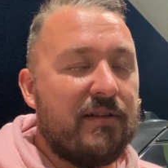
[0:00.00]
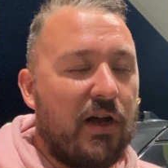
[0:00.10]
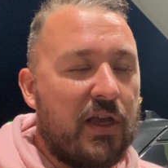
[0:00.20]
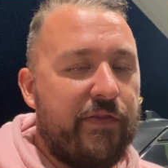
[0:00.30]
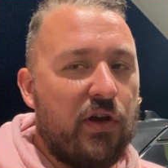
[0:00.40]

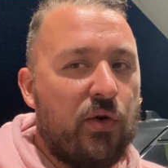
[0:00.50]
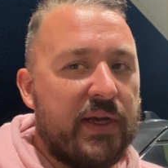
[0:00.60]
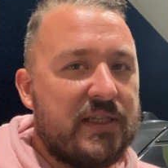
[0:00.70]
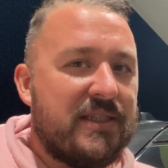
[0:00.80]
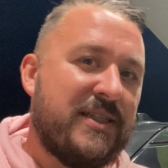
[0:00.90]
I'll give you a
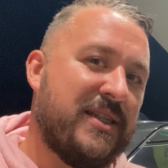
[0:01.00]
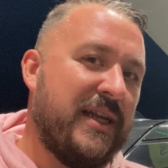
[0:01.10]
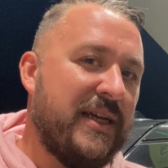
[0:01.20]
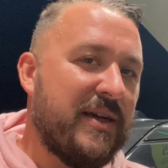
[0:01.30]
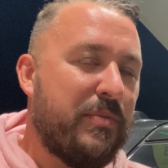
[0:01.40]
quick
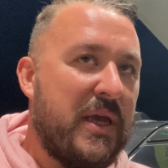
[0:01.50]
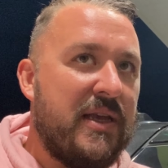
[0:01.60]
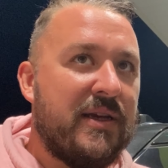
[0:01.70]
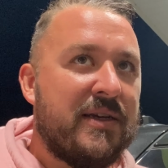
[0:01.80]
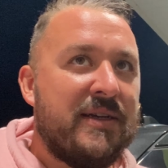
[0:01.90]
sneak
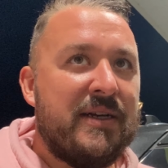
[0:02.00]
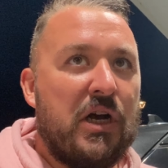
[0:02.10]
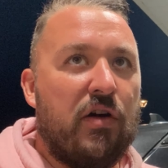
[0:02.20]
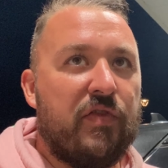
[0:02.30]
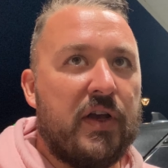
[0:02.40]
peek
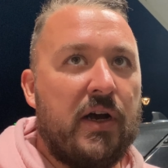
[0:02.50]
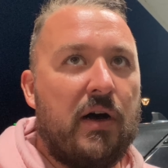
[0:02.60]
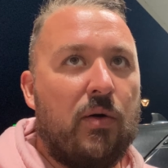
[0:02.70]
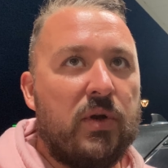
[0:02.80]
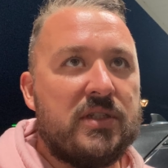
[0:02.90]
of the
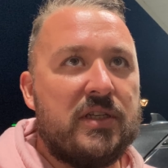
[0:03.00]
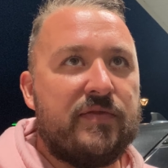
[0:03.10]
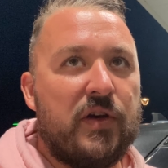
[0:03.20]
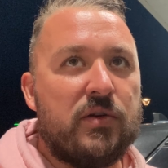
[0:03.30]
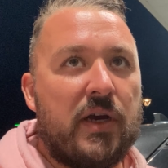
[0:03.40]
car once it's
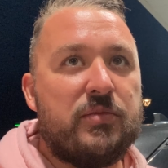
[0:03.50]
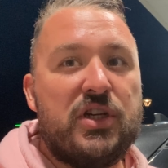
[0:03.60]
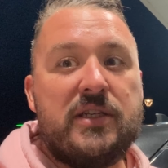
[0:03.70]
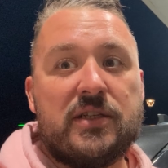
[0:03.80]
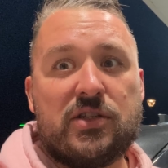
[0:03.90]
filled up.
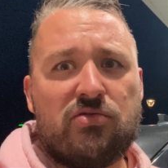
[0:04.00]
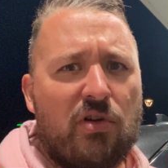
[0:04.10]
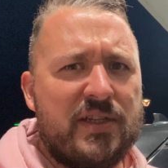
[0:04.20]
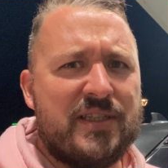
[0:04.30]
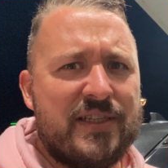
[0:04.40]
Jesus
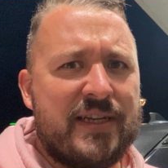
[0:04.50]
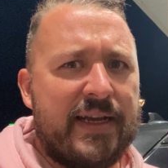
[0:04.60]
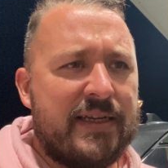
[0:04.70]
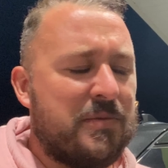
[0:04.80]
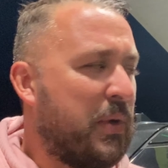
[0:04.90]
Christ, this
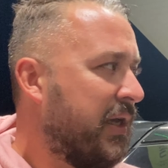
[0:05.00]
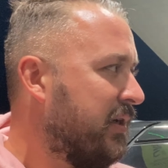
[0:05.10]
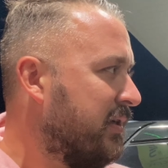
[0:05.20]
tank is big.